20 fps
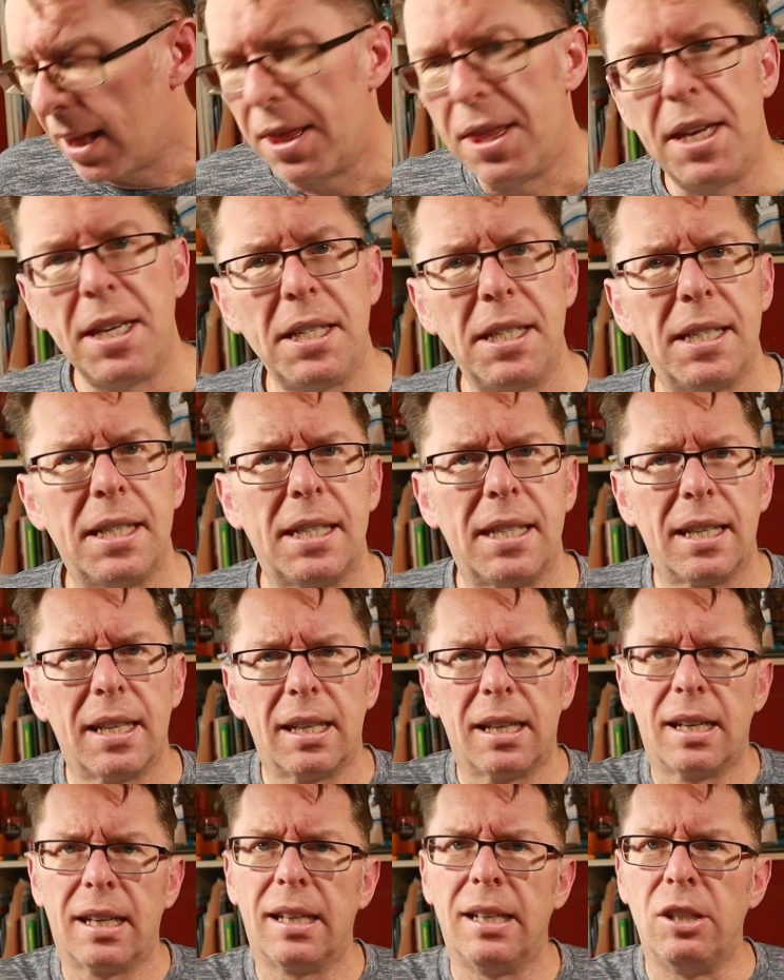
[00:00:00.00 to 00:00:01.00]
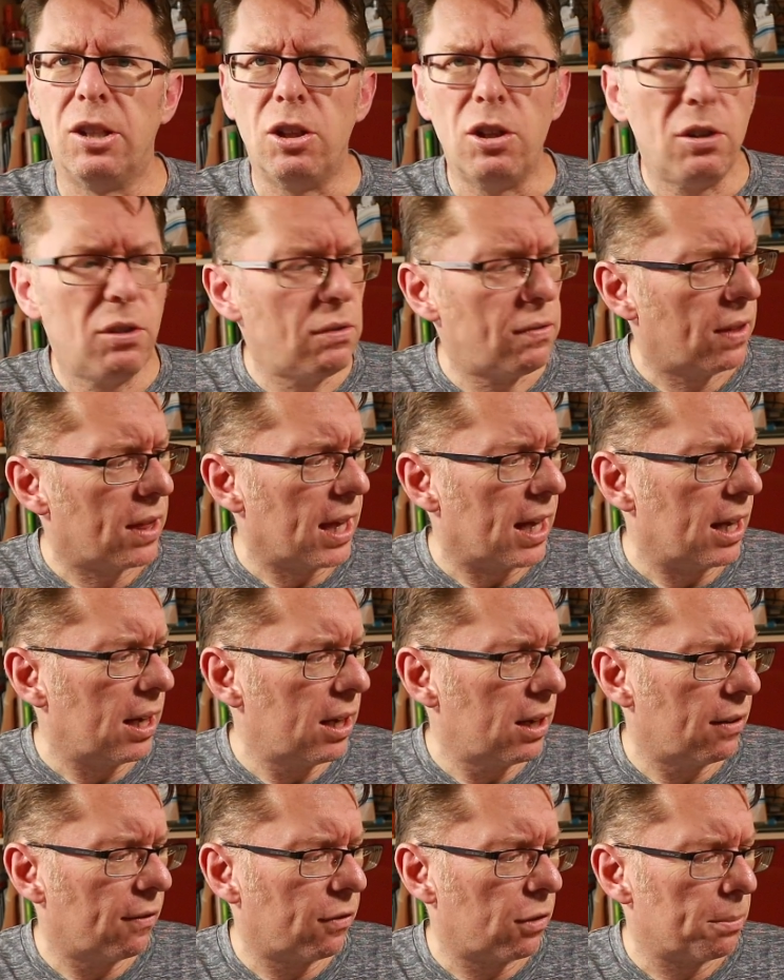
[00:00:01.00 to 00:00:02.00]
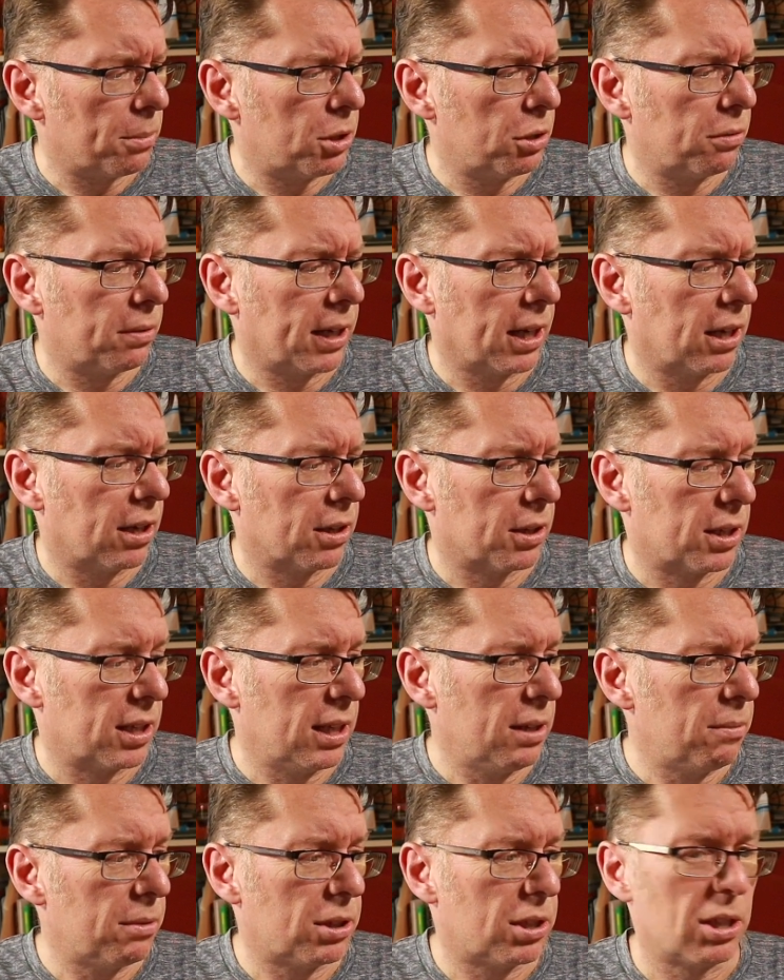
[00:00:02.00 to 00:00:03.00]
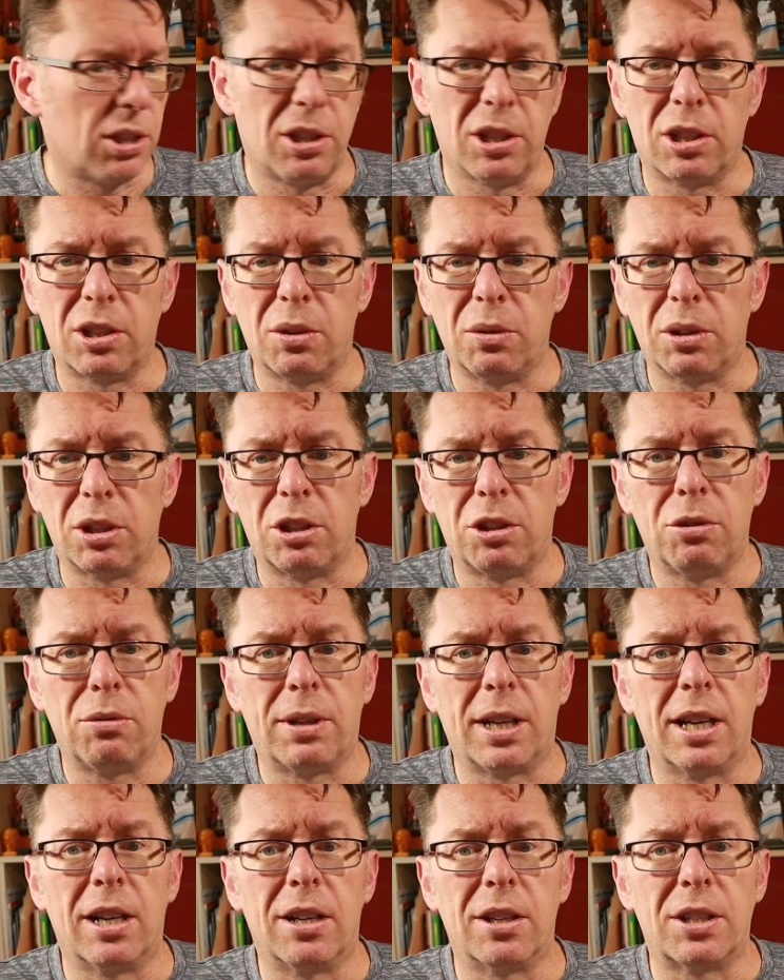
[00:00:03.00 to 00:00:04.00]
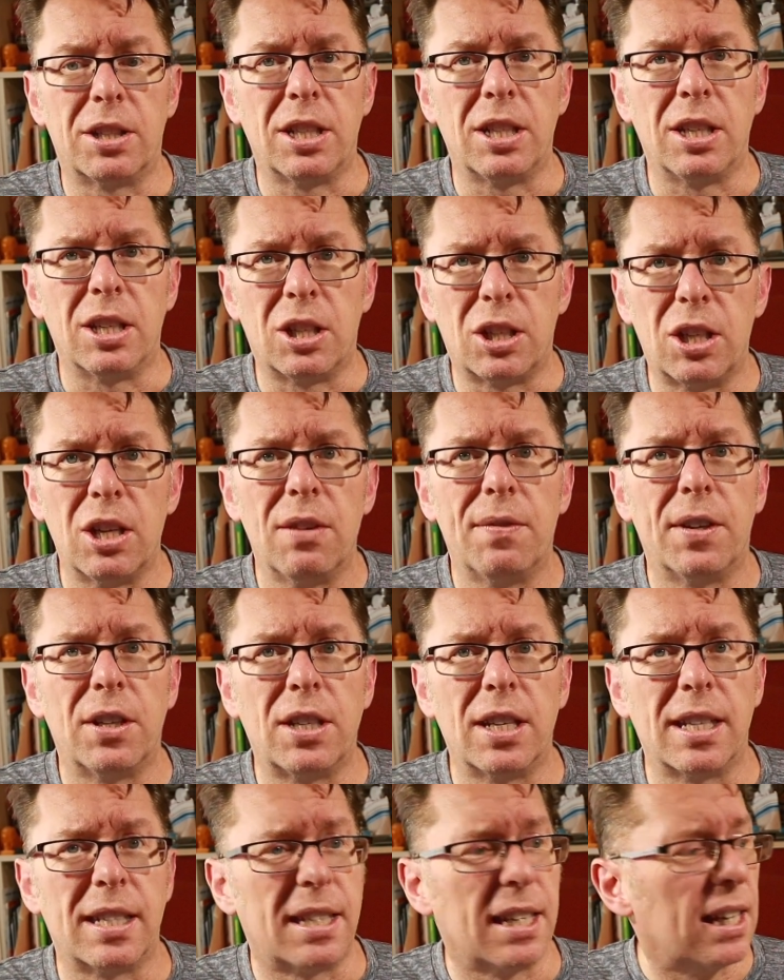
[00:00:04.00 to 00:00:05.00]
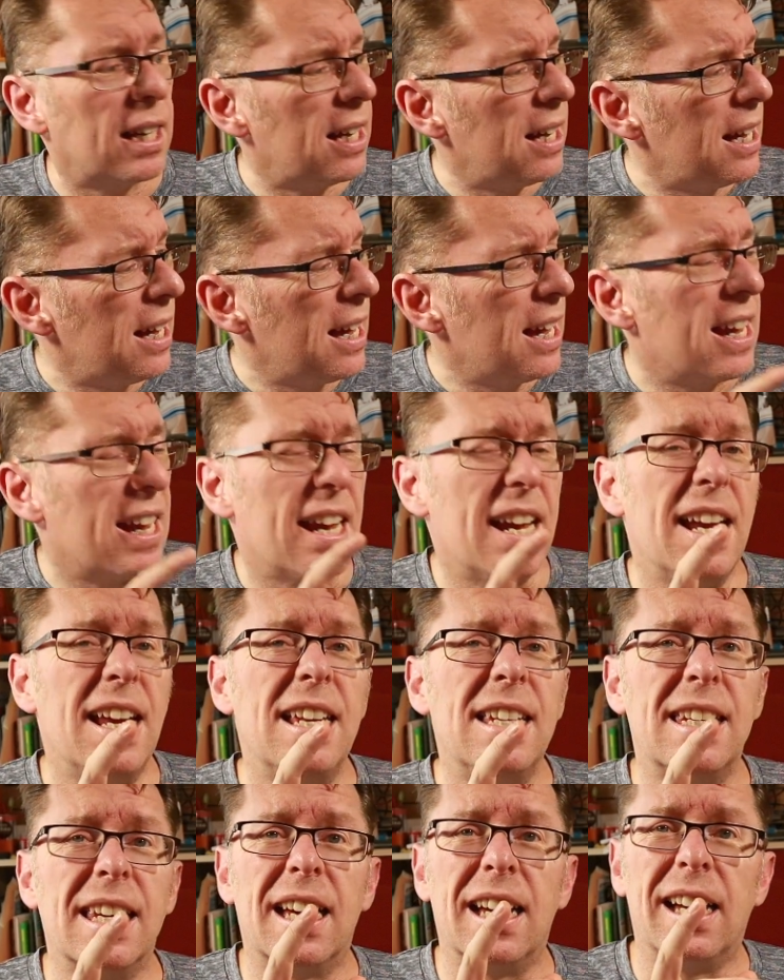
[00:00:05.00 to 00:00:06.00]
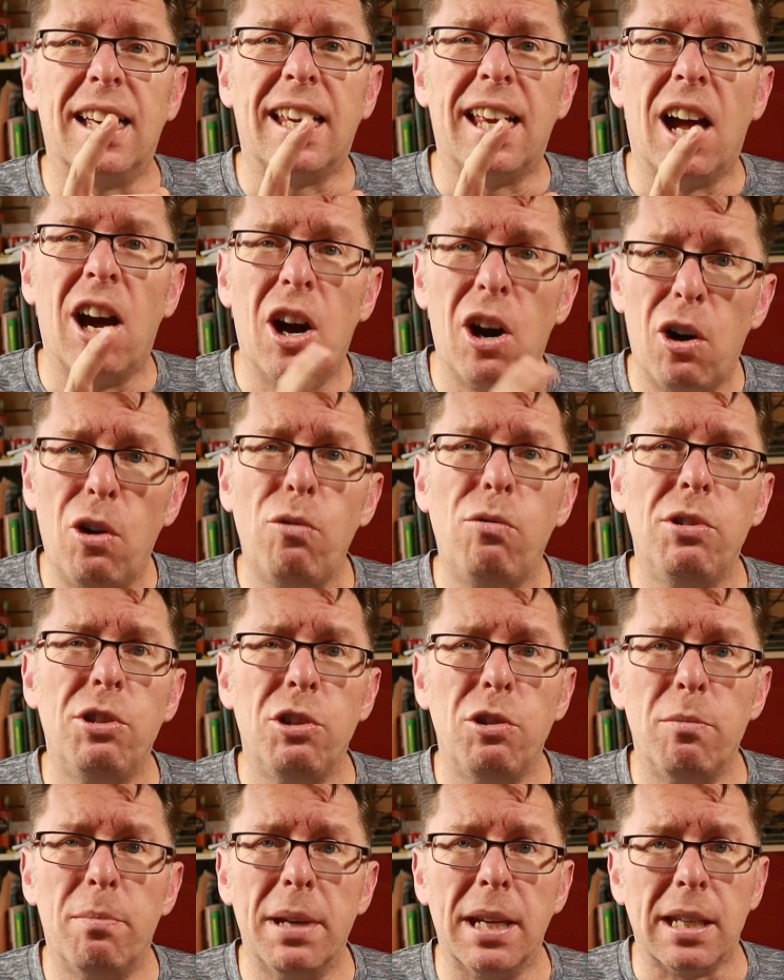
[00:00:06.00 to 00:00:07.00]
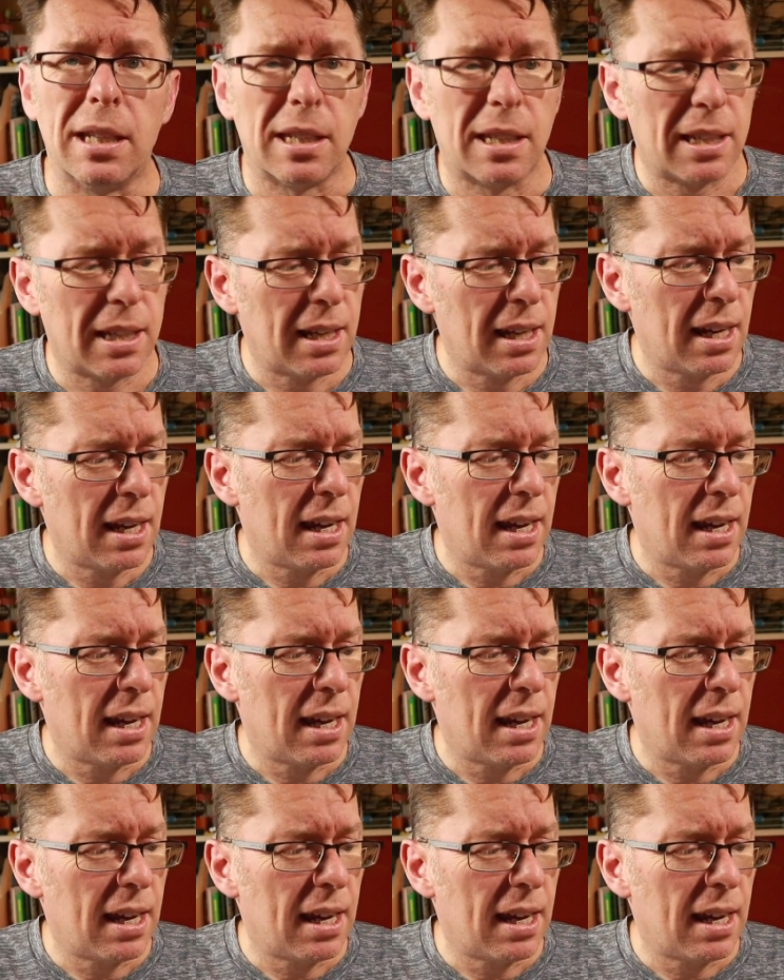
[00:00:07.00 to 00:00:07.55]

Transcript: This new thing from ToolkitRC, which is just called the ToolkitRC Servo Tester, is a whole new beast.